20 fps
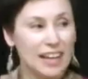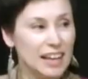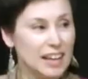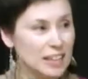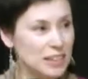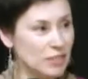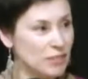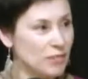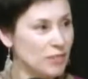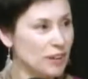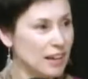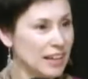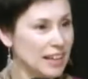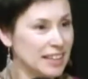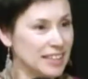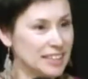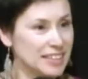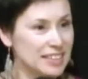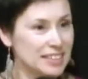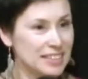And in
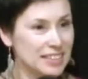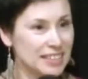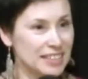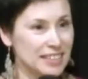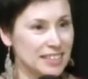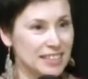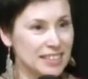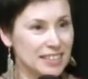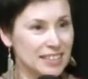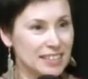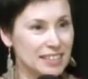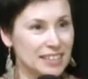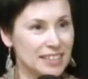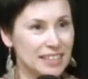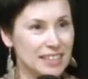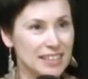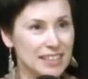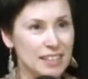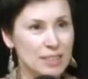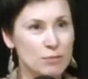fact,
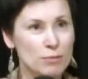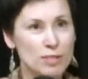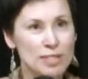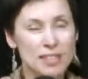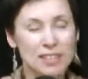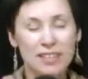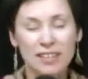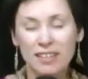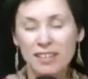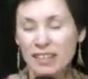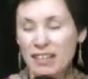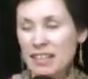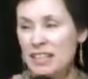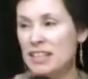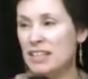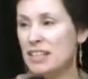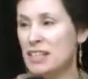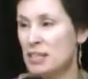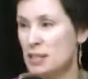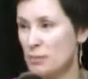it was a
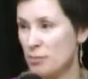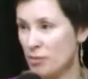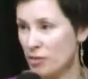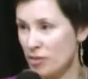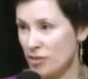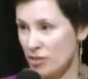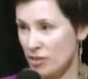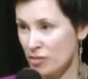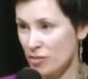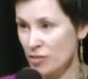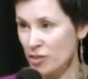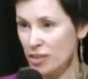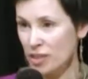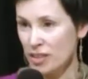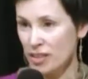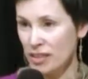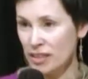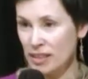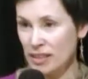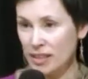9-year spiritual
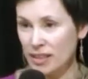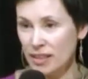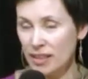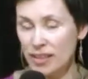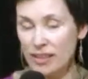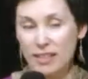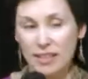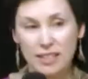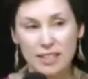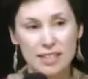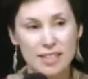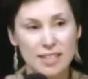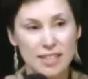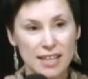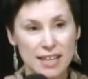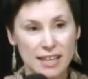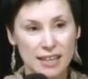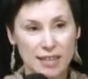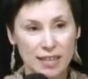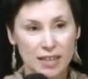journey, and I can
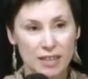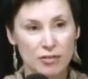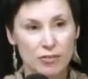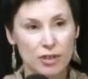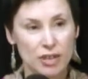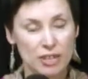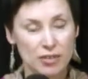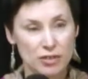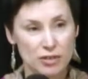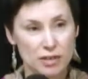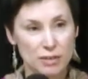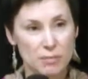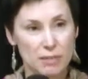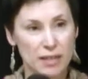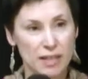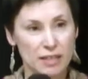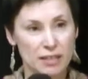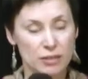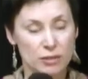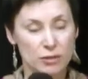say that in
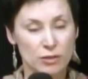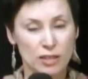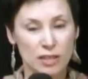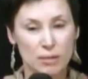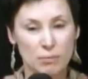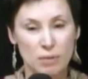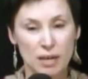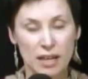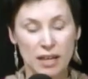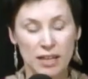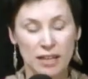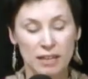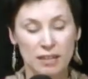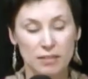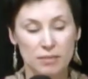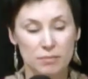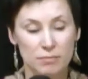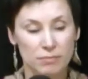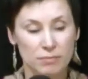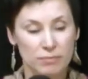retrospect, looking back.
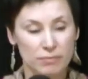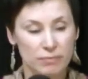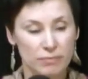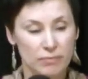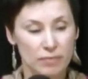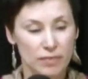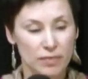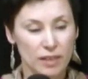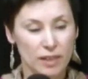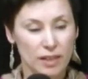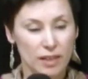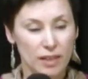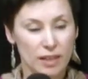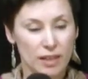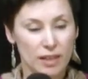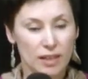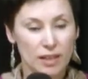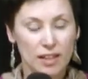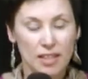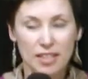
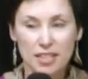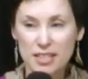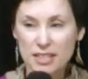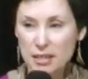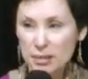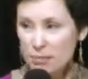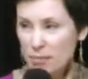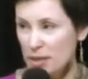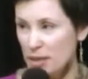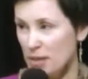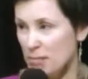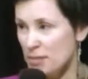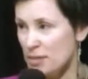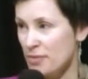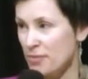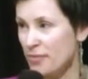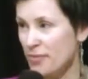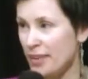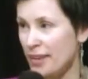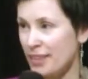And I
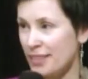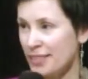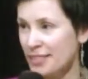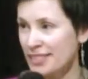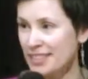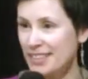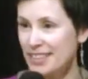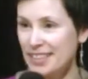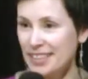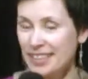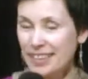sometimes felt,